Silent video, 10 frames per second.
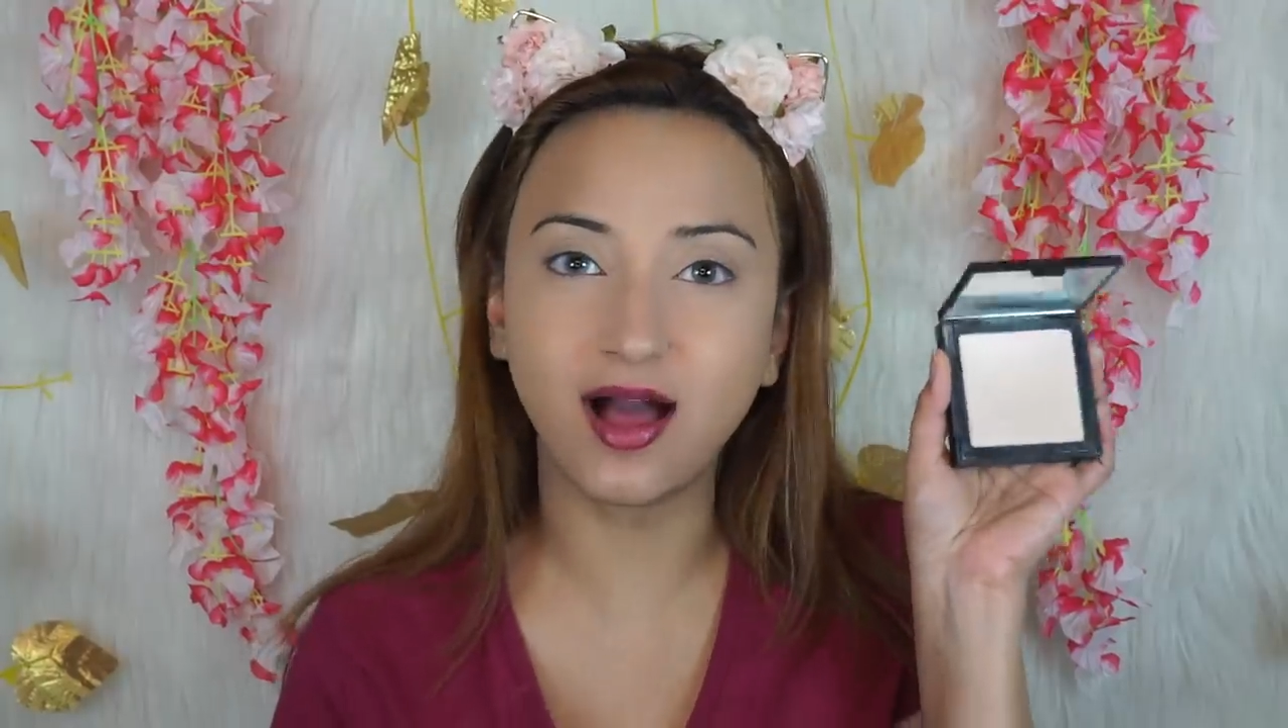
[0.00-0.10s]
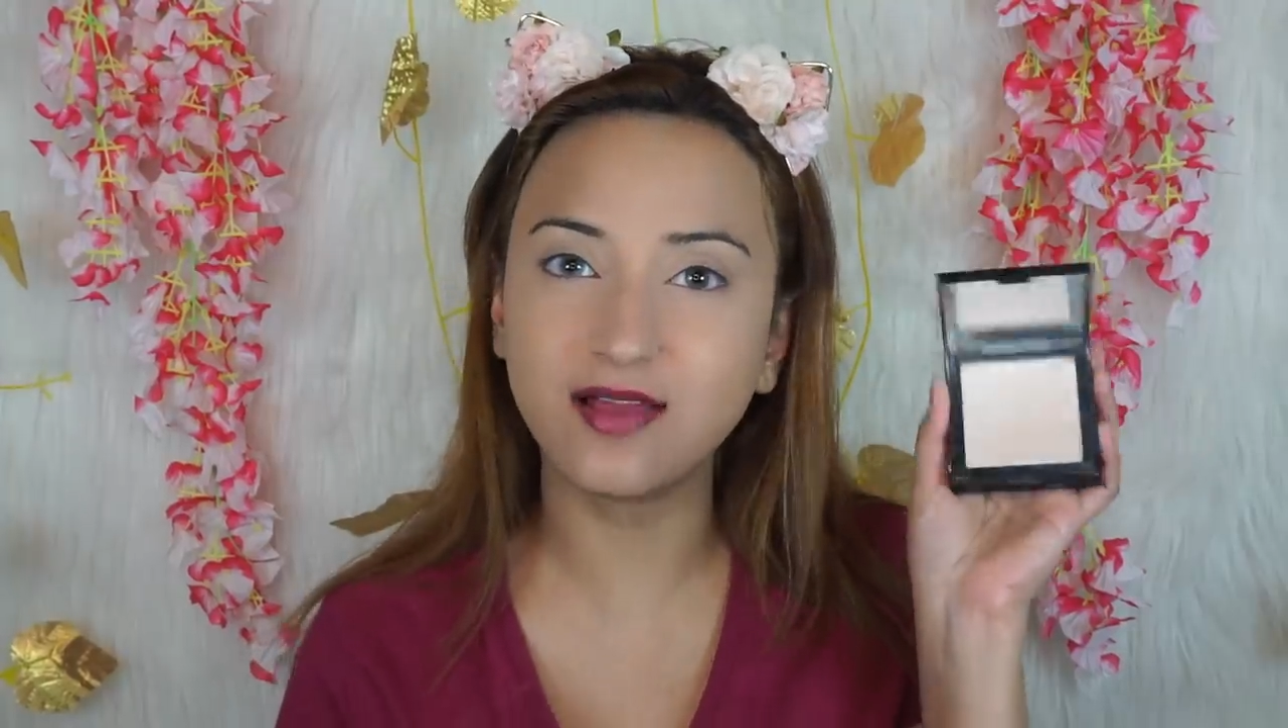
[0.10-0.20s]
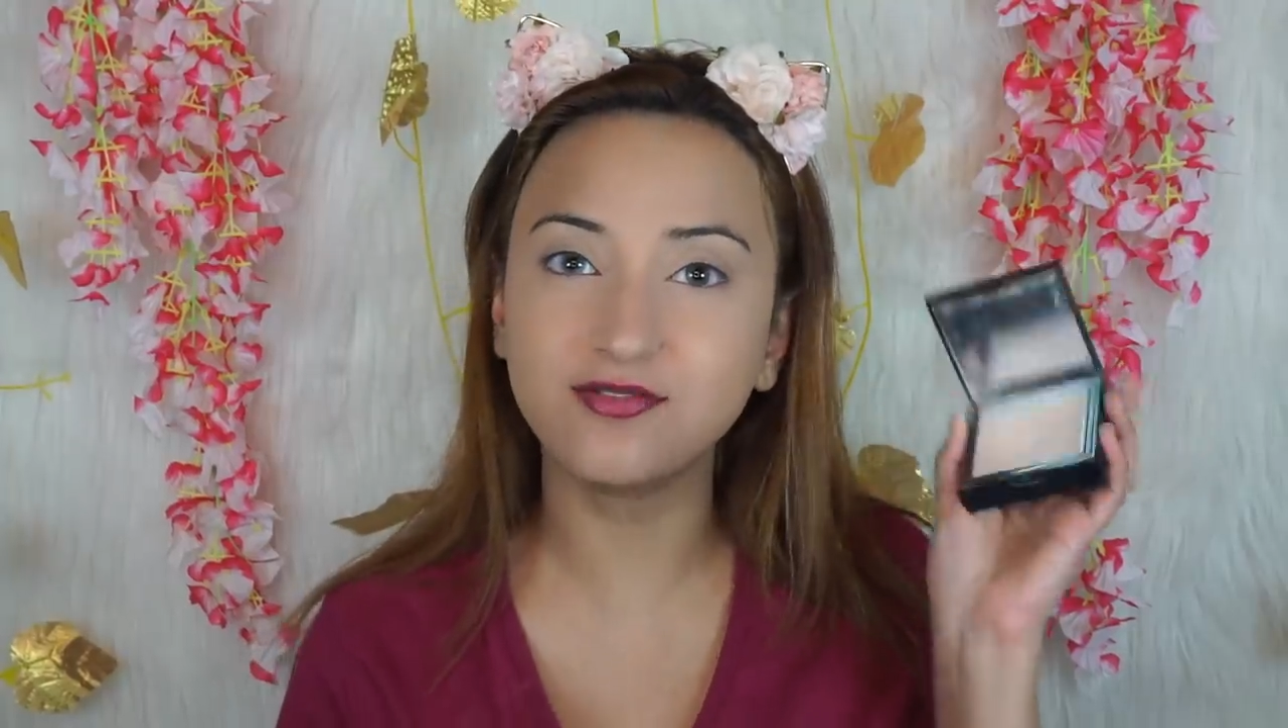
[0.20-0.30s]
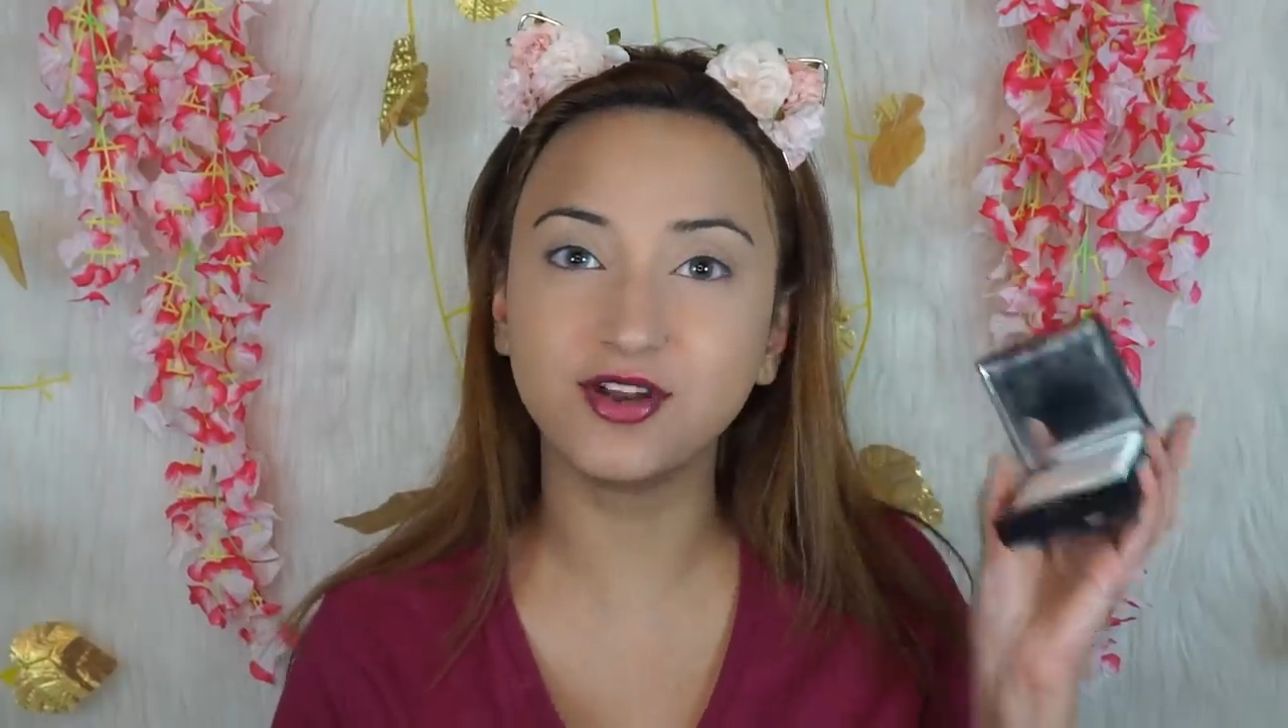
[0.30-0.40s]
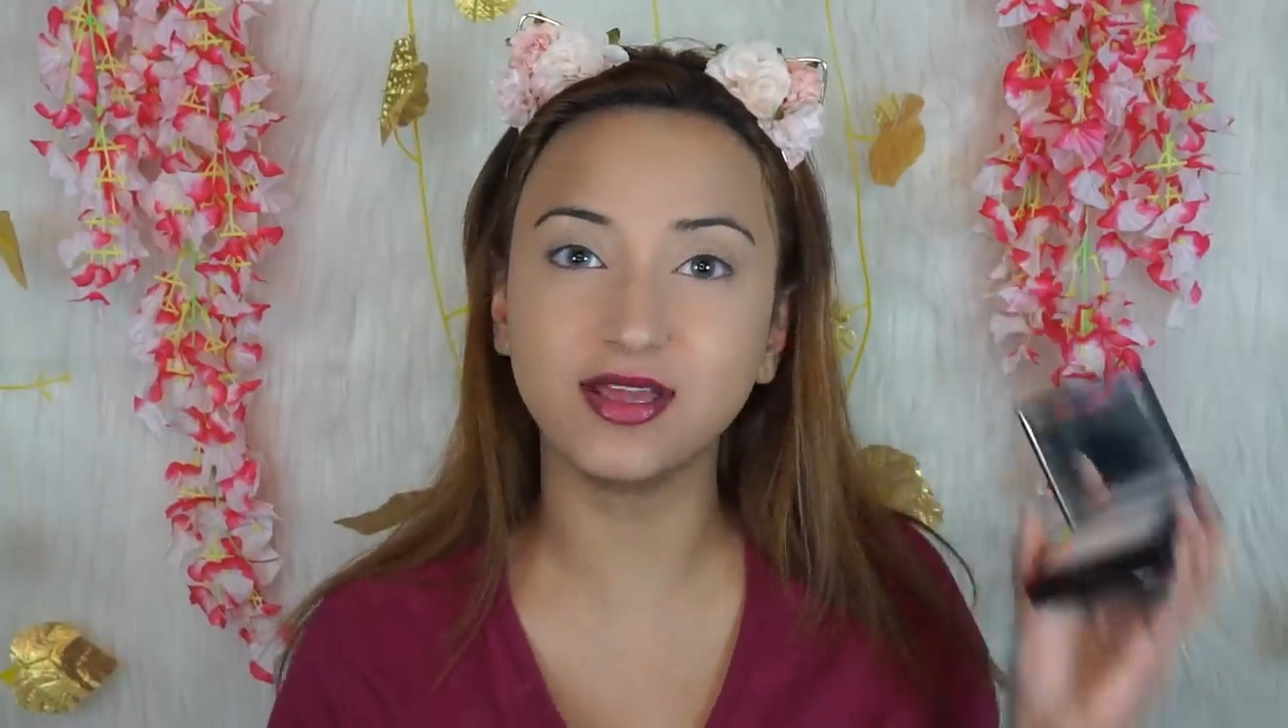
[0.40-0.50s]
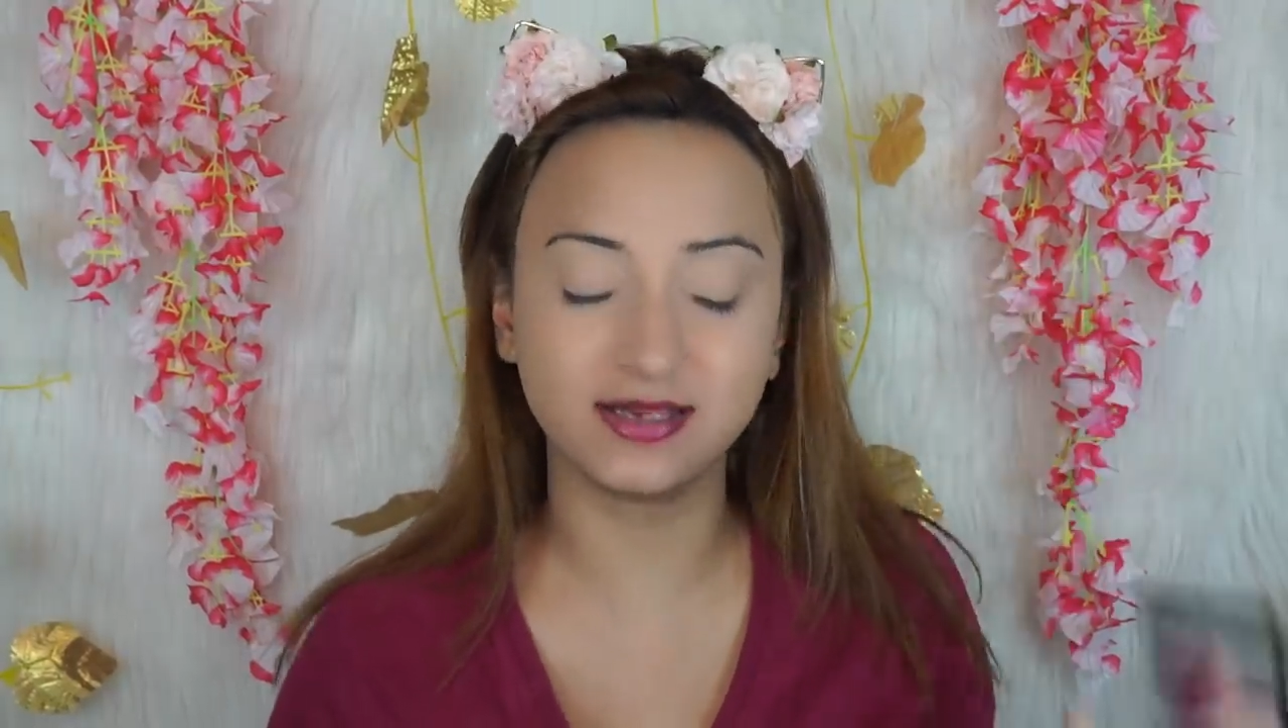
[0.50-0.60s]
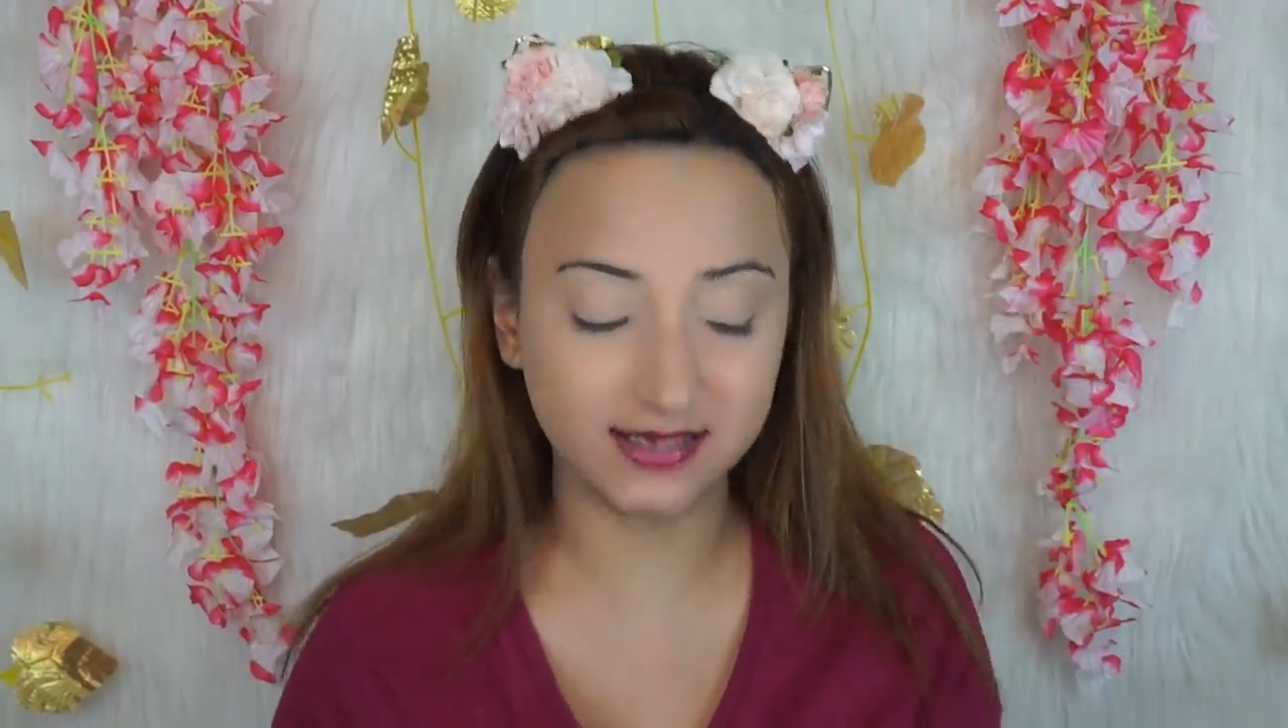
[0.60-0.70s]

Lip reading: Ivory.